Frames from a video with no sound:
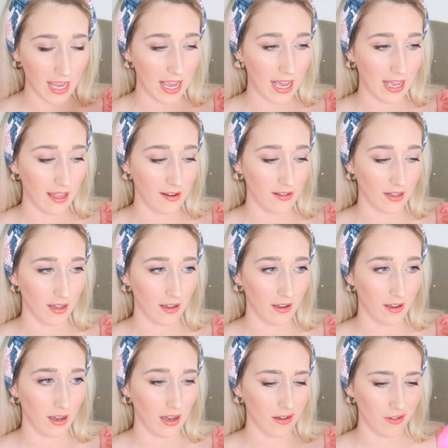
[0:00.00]
and
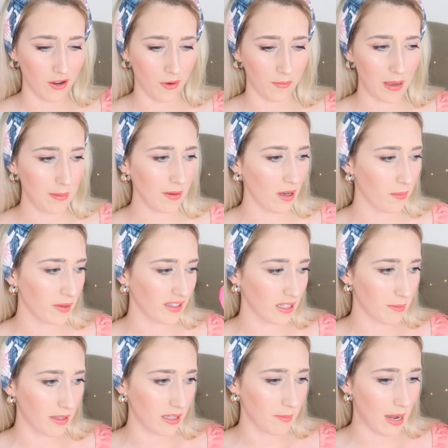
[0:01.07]
I don't know, maybe I'll put
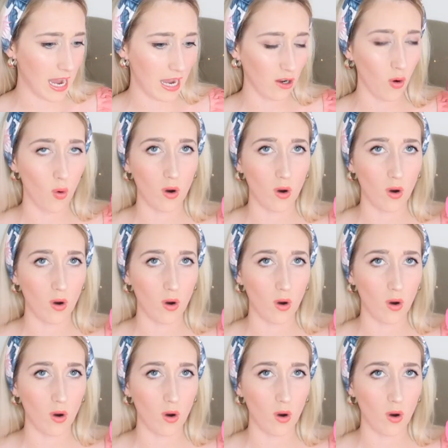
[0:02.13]
them in the bag,